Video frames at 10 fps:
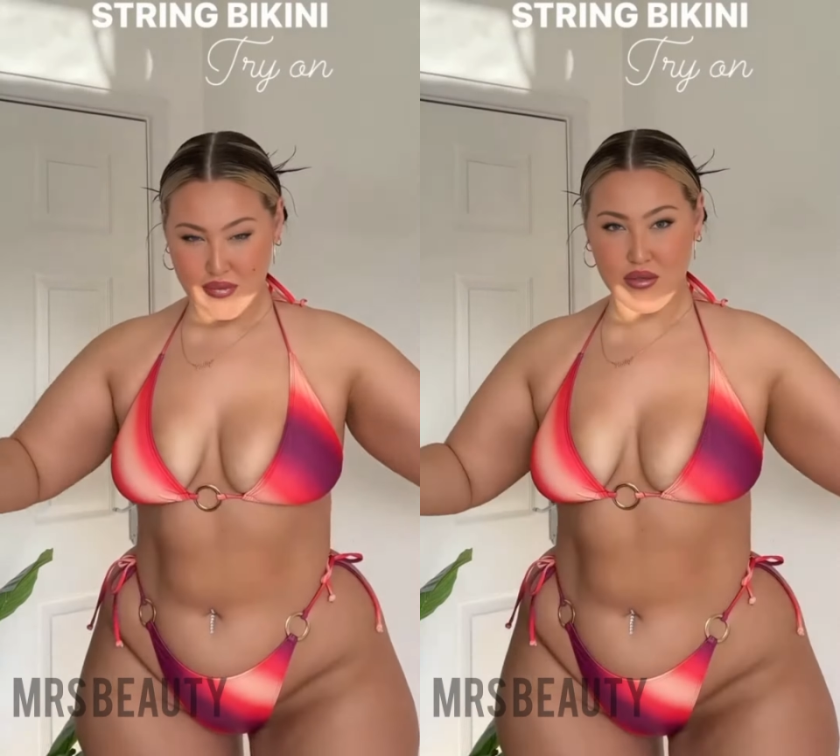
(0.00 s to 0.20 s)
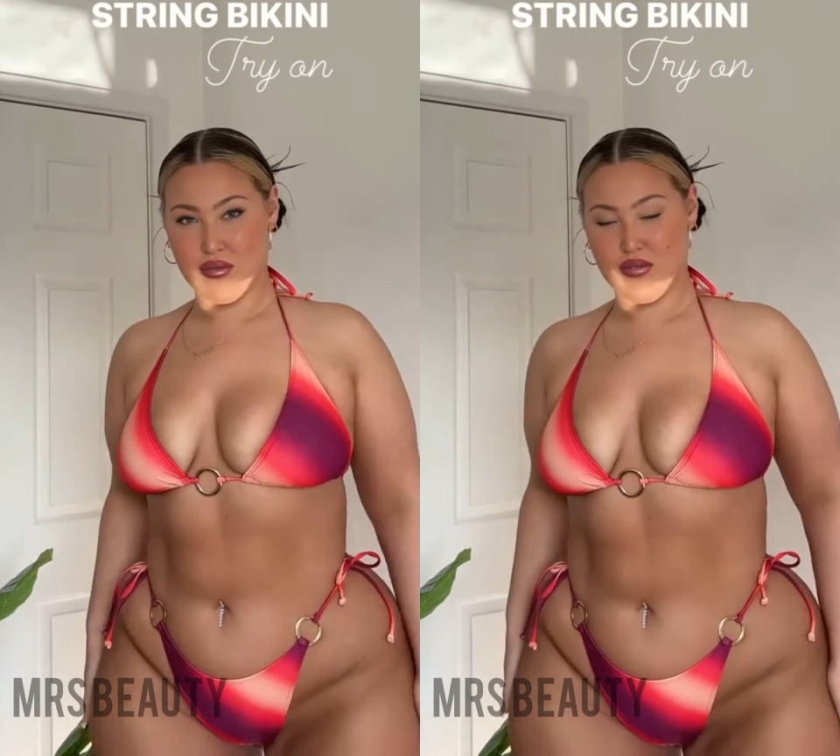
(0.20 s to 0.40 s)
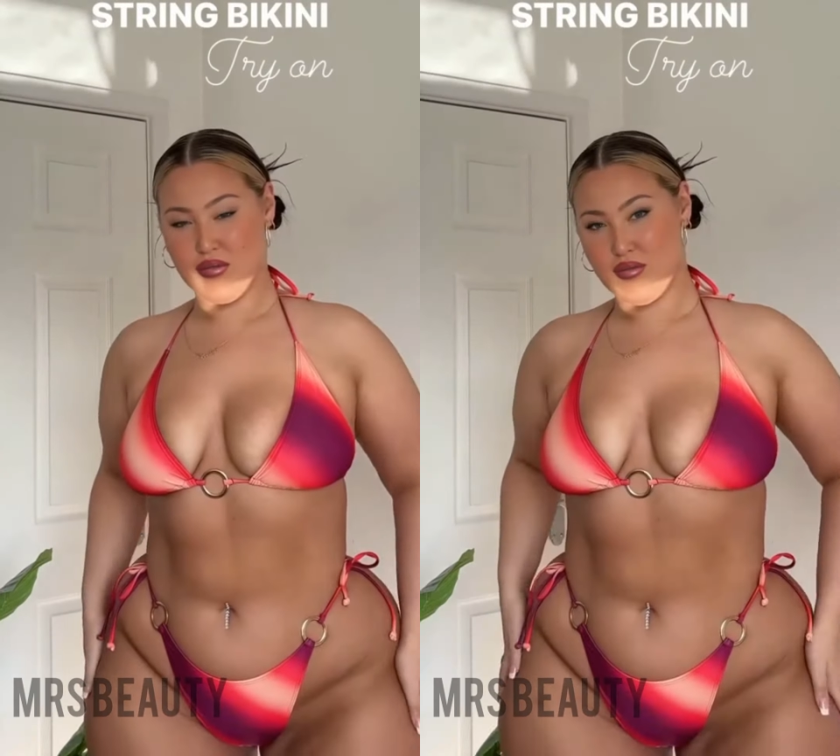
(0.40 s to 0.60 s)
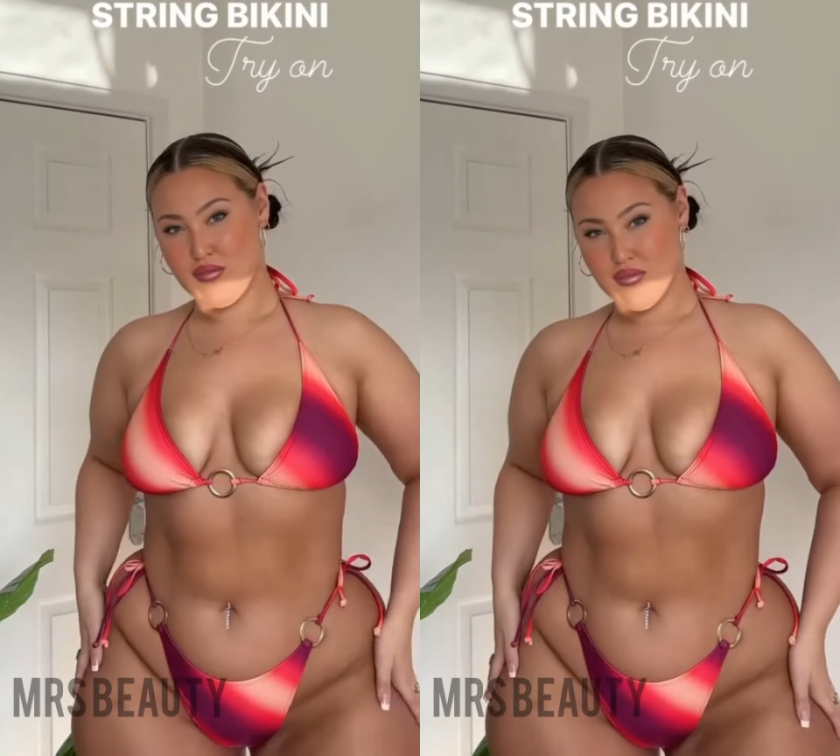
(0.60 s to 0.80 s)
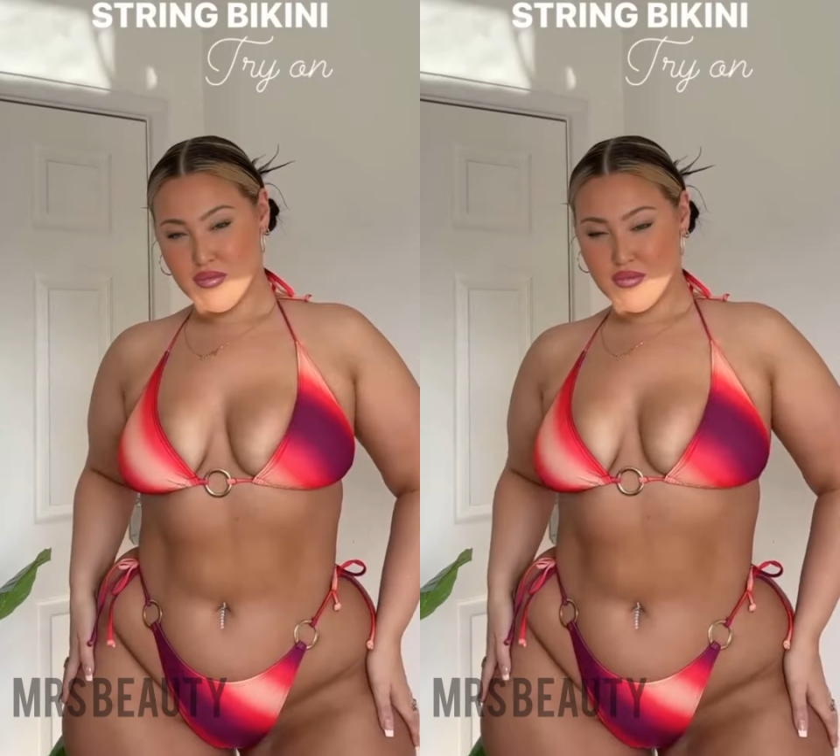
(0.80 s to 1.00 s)
Hi,
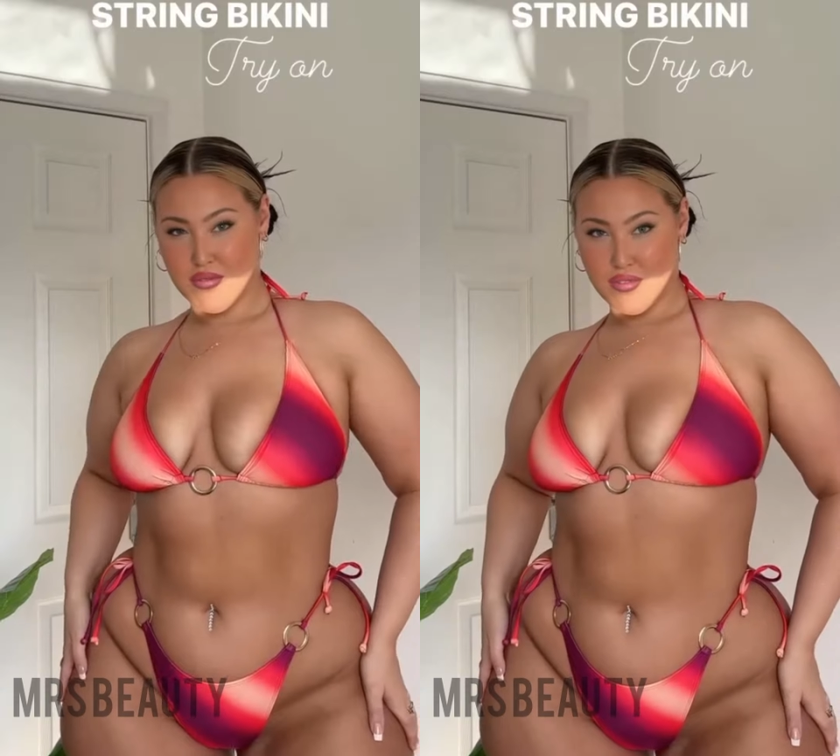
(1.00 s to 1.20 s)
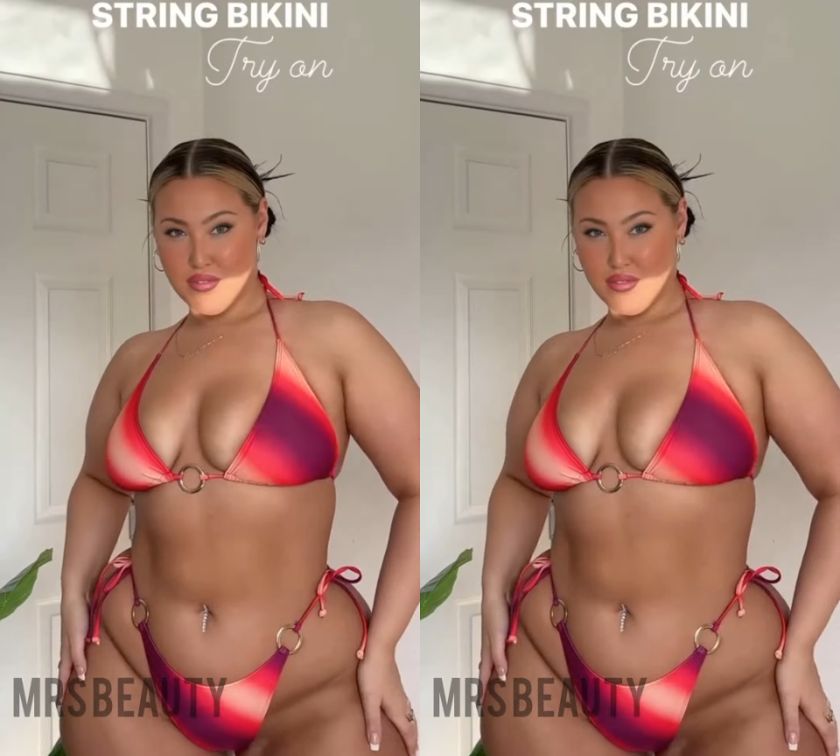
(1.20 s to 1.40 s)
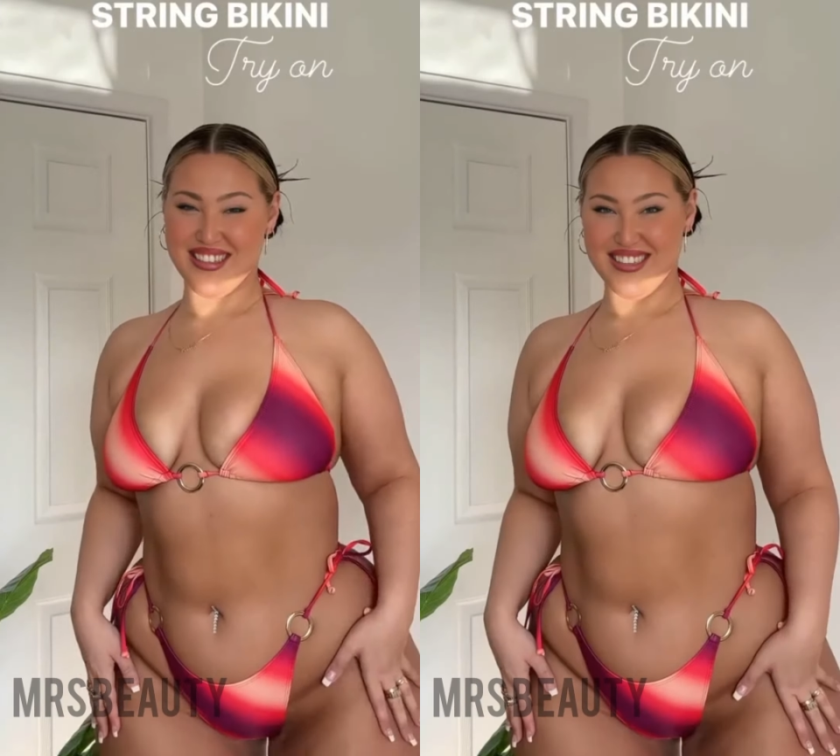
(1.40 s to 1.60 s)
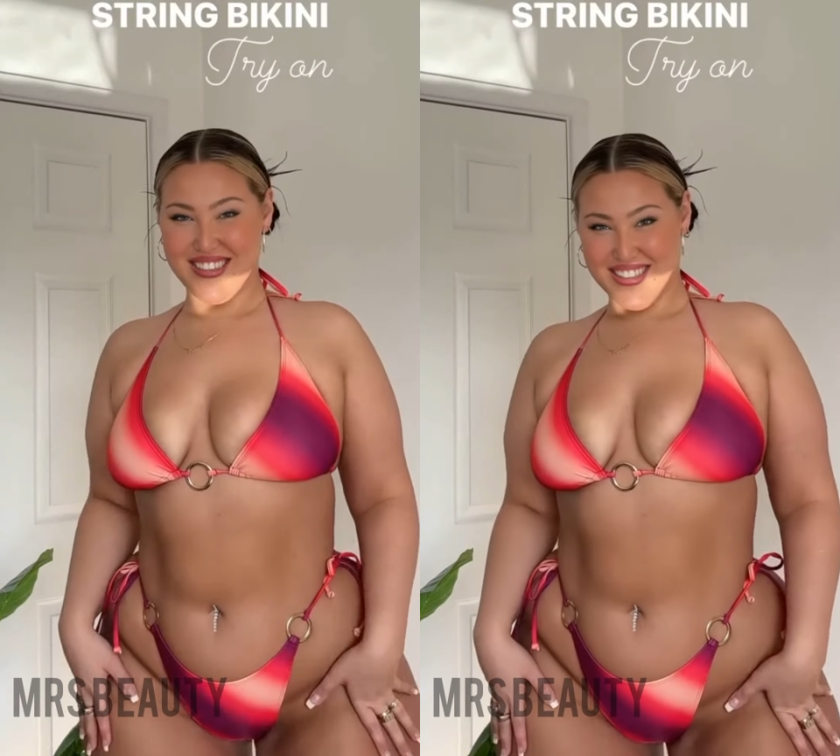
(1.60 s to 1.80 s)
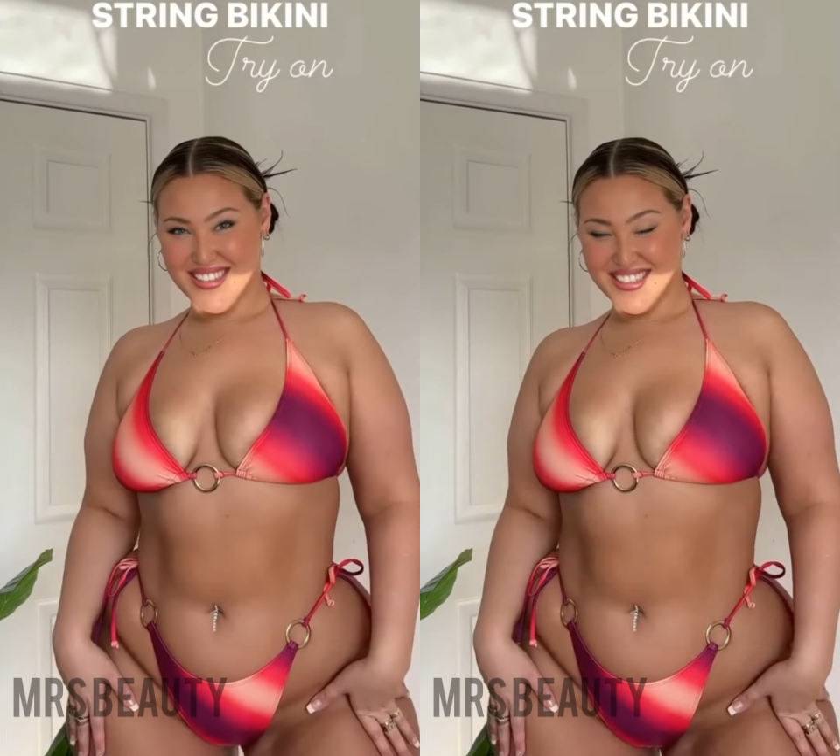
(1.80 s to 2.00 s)
welcome to
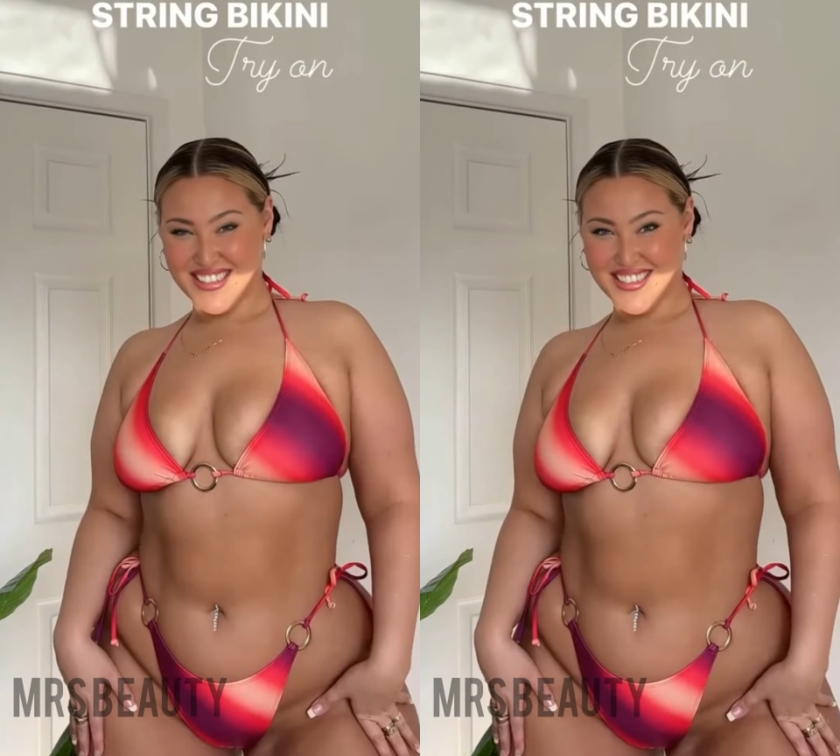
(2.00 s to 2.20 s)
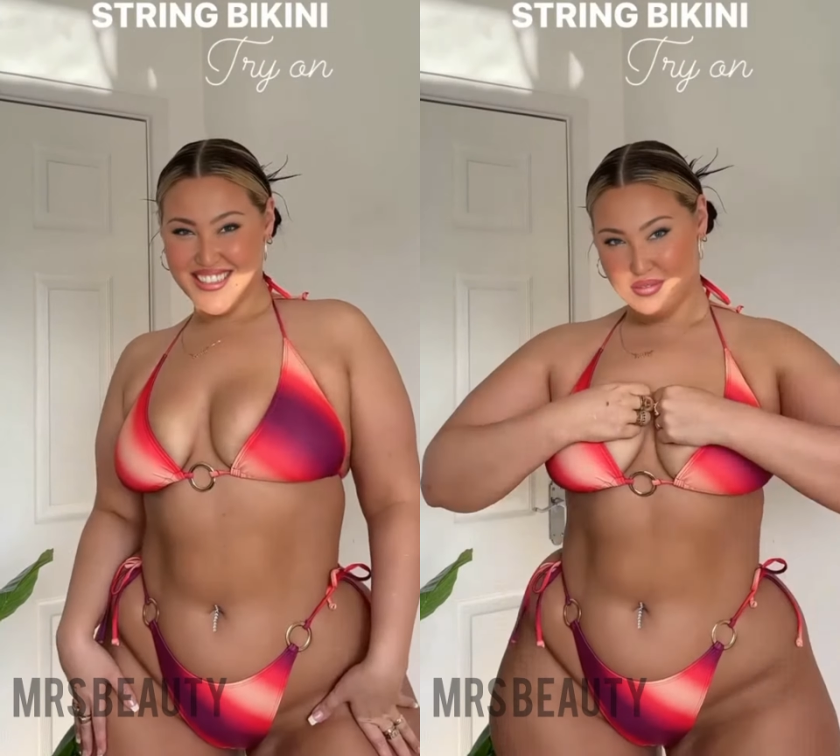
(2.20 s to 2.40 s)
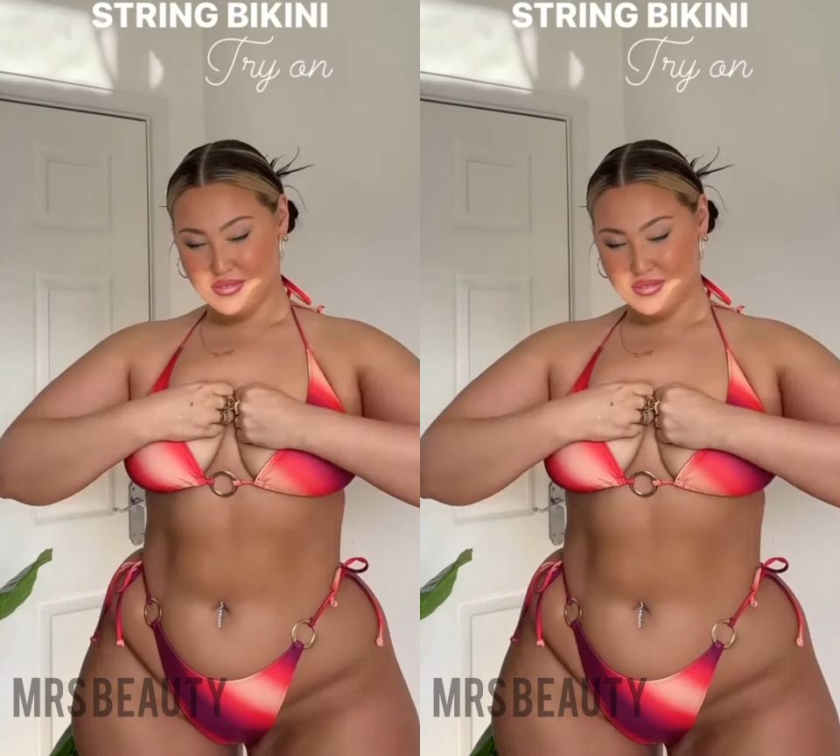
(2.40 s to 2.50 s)
Mrs. Beauty.